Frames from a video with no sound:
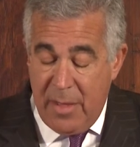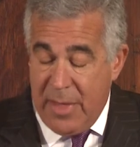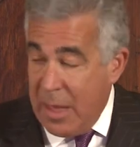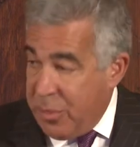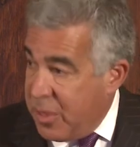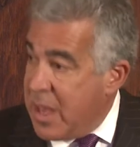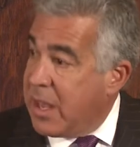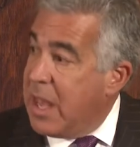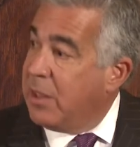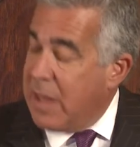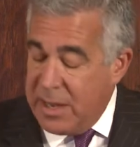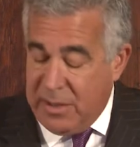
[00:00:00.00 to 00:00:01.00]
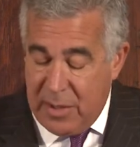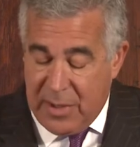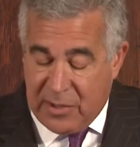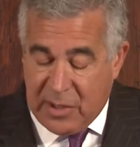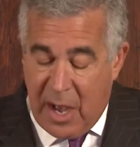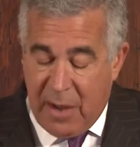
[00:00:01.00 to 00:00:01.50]
That thinking led to
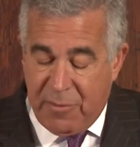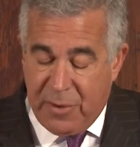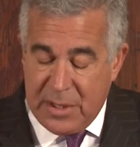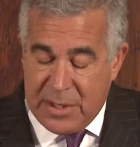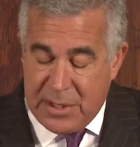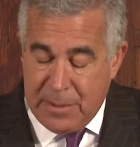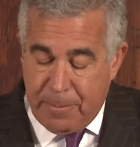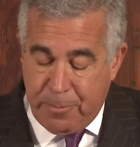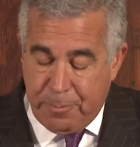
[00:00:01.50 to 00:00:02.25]
this conference.